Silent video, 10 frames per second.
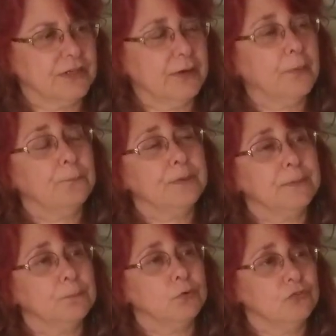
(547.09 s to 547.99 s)
help
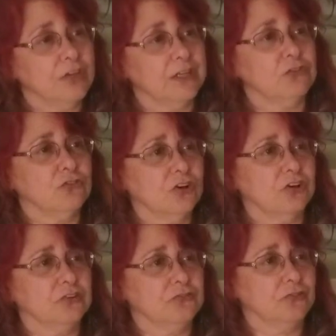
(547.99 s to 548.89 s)
people change
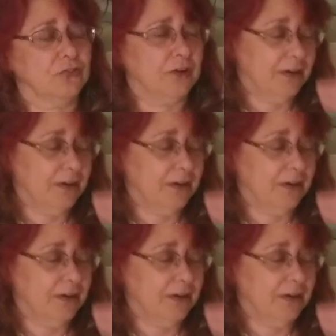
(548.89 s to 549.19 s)
culture.